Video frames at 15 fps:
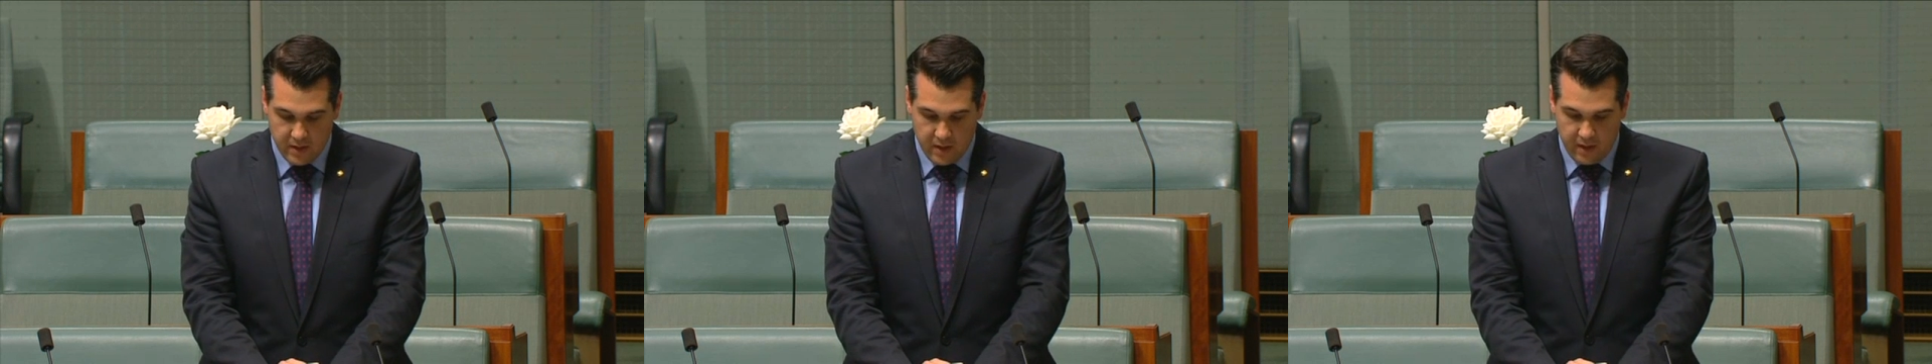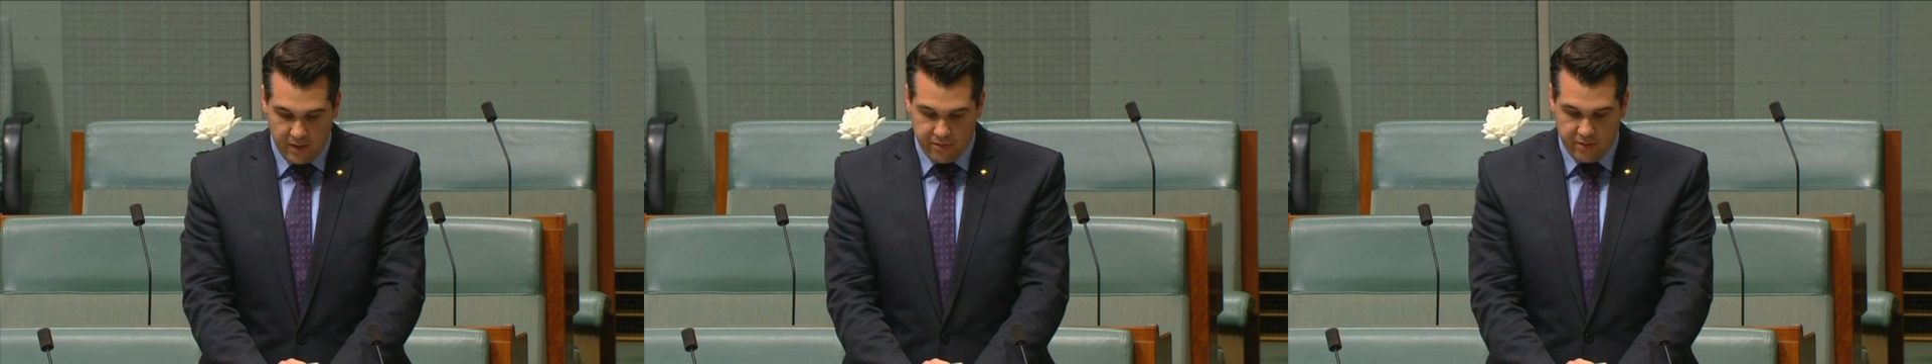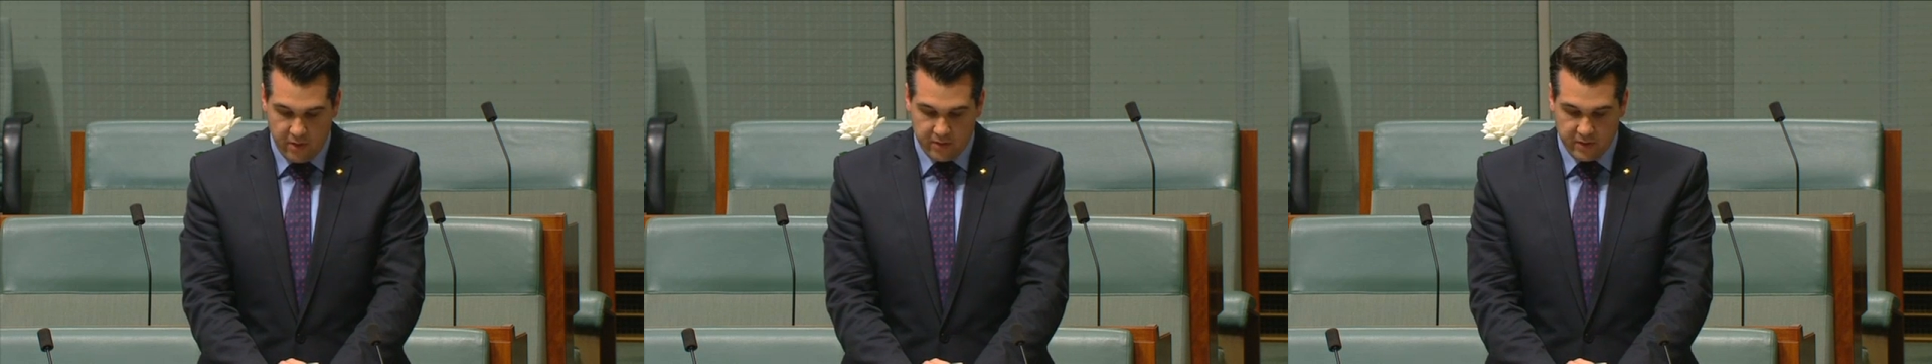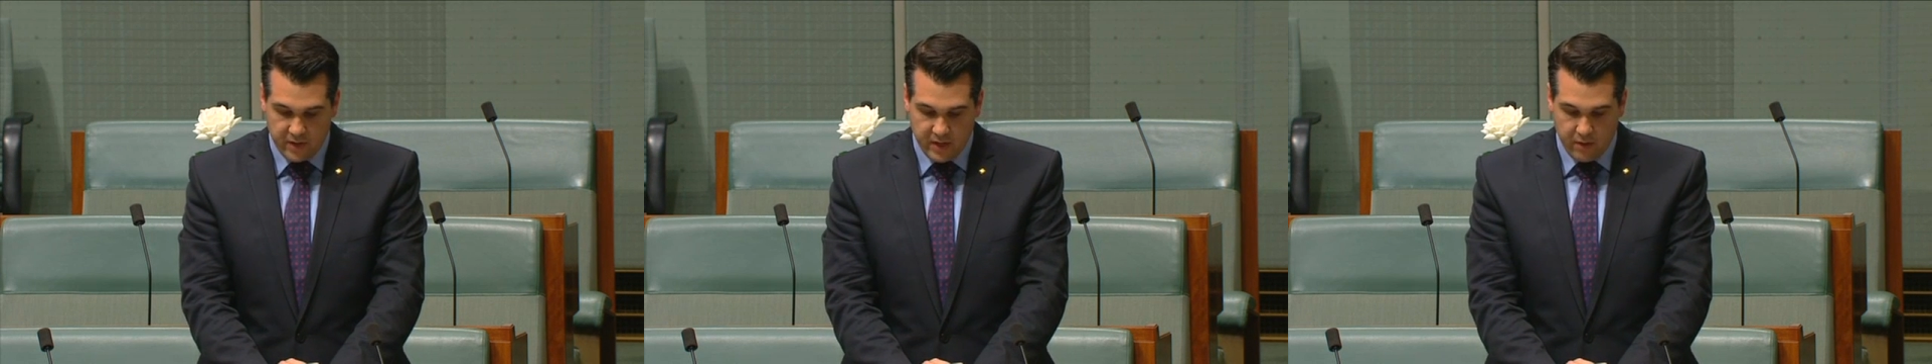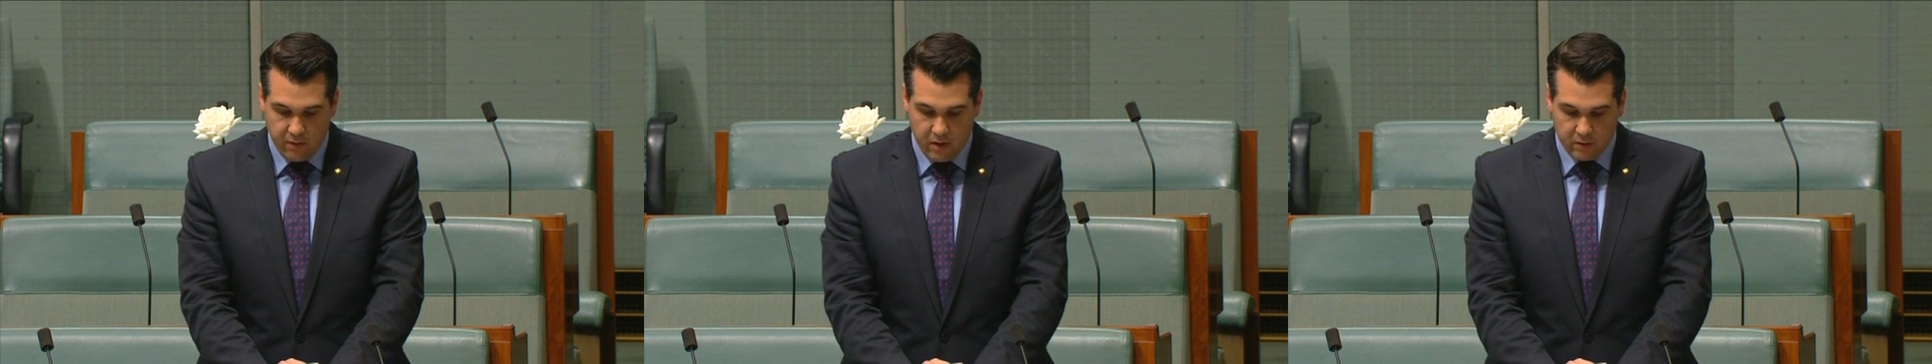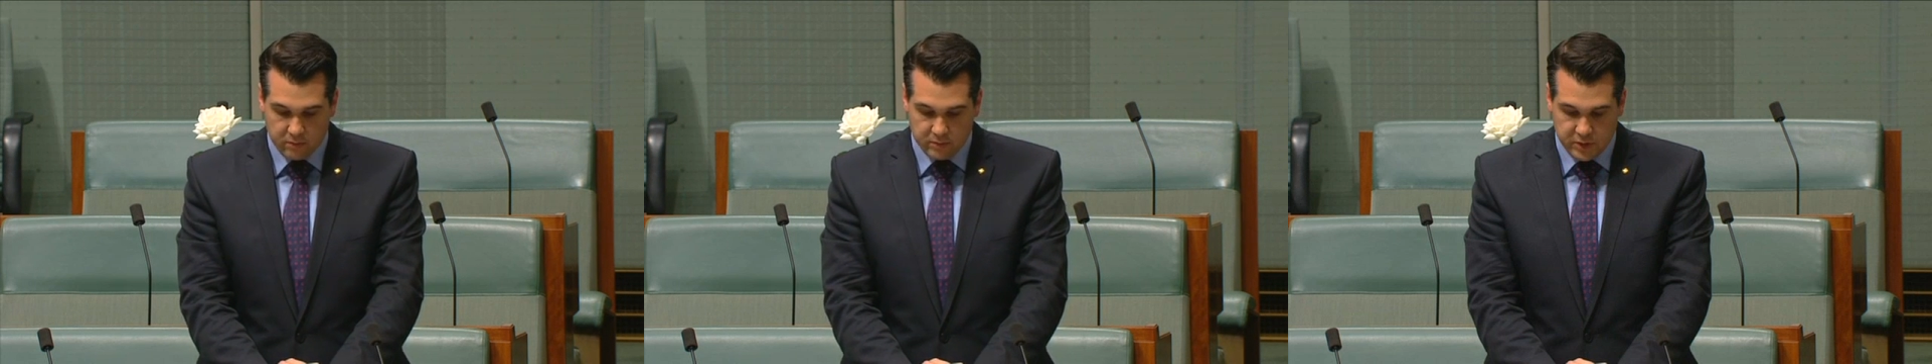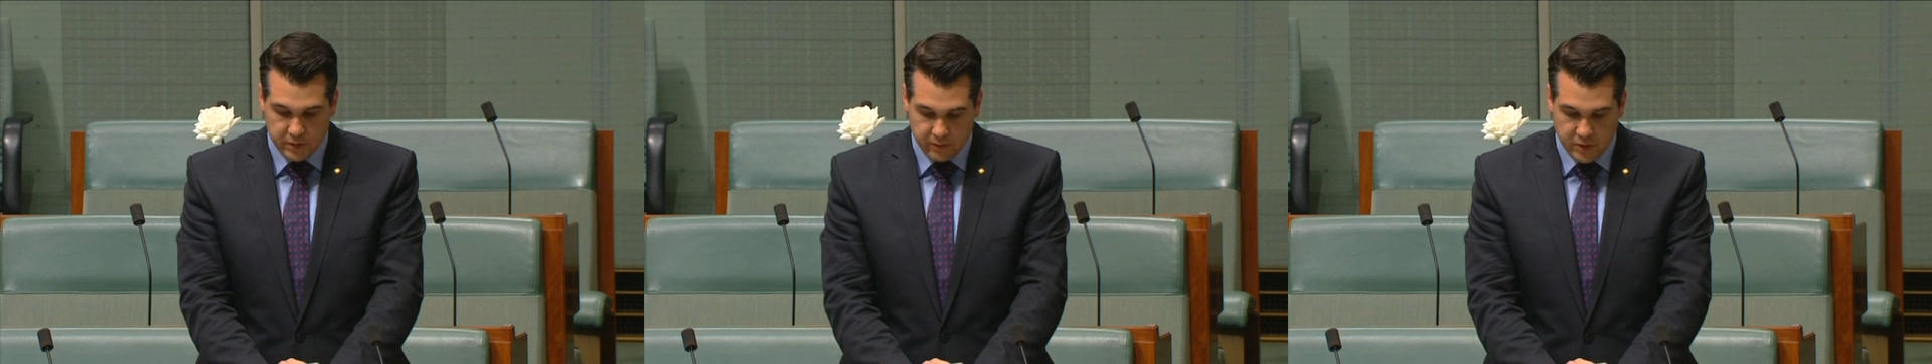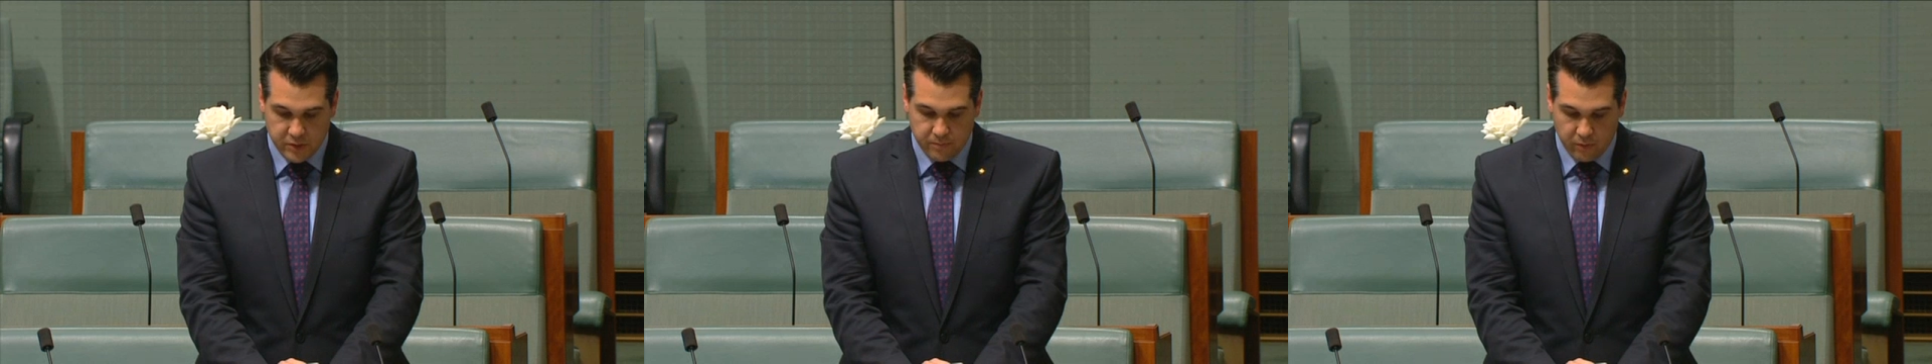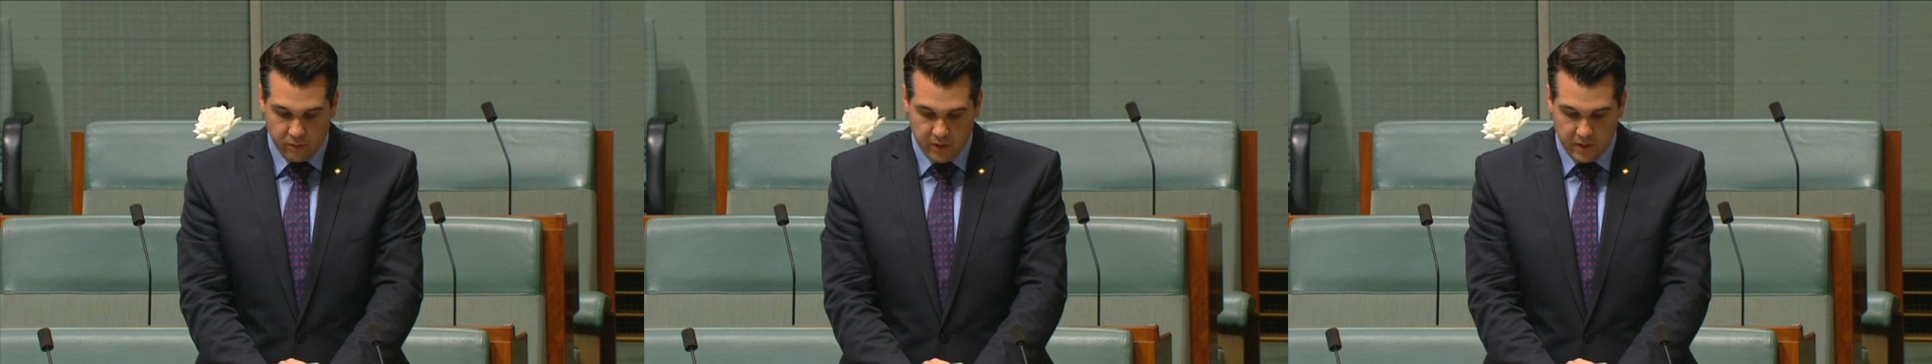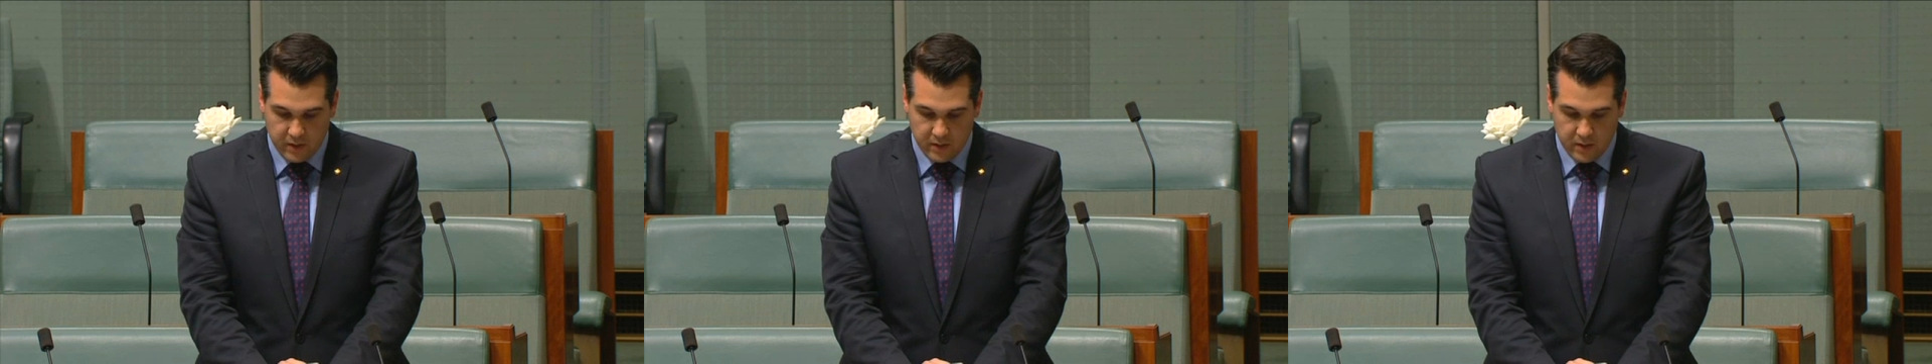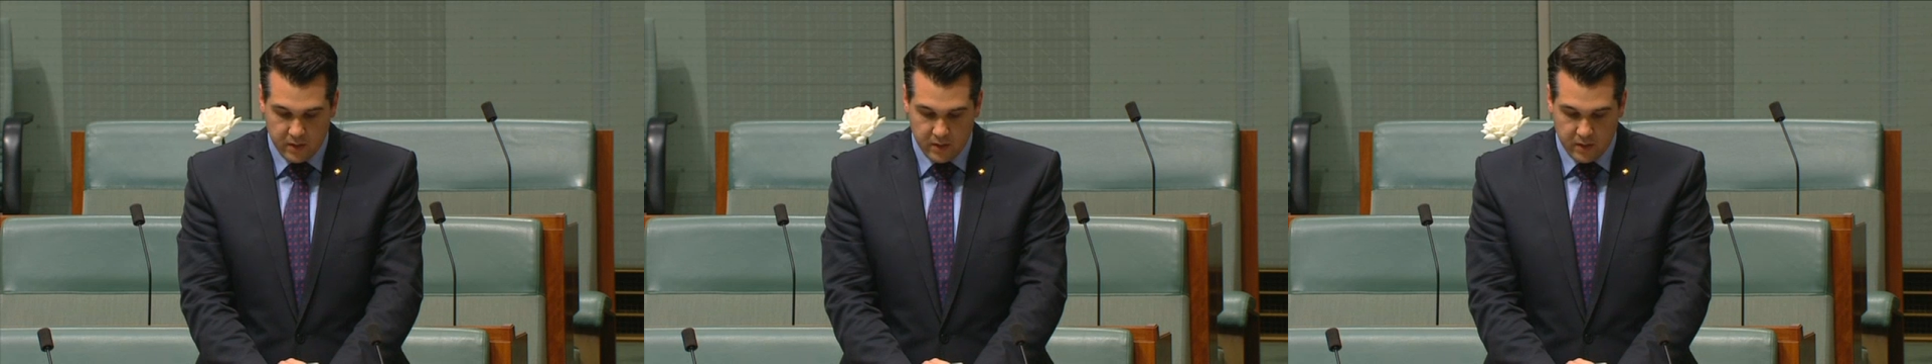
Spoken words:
a 13-year-old Jewish boy